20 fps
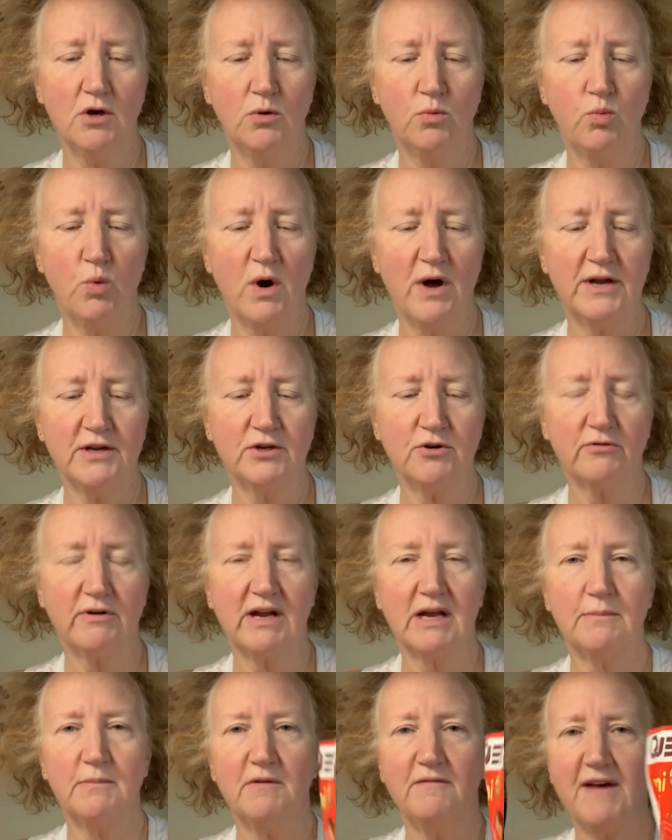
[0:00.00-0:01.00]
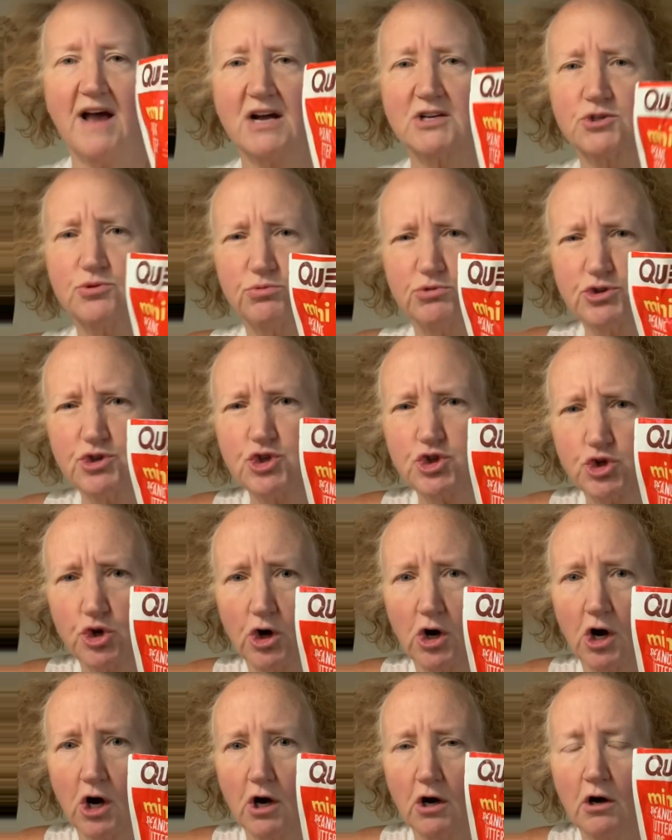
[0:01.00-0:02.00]
1 gram of actual
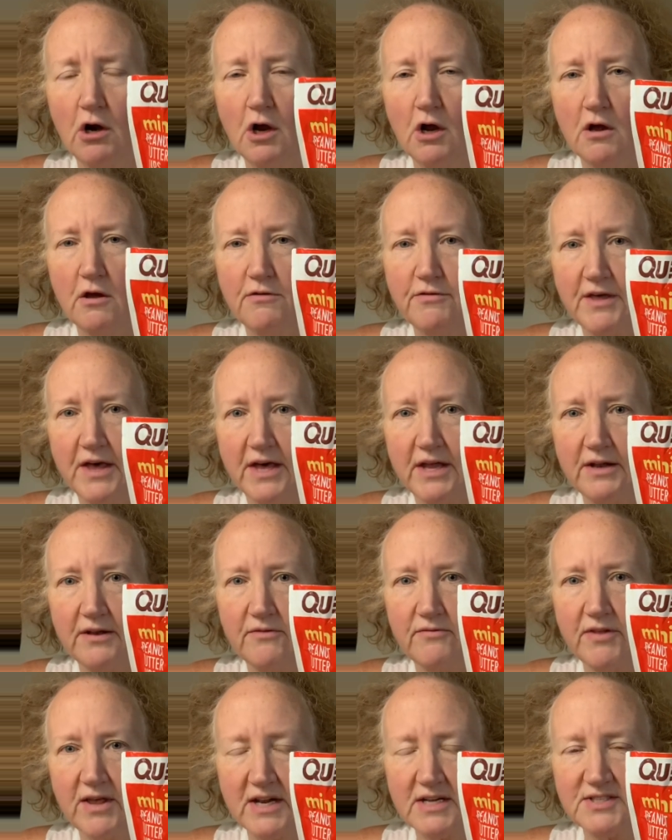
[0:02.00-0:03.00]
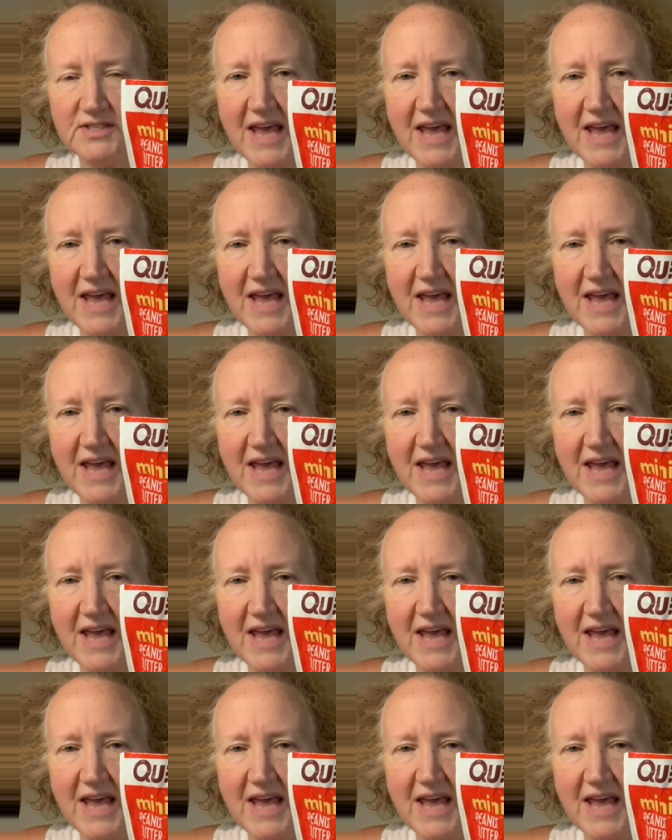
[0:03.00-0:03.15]
sugar that is